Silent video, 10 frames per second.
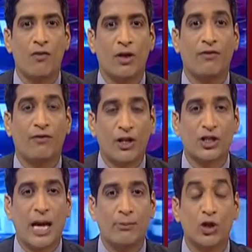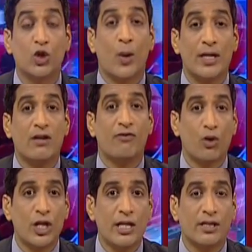for the first time since
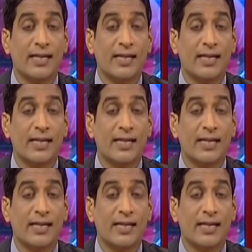2014.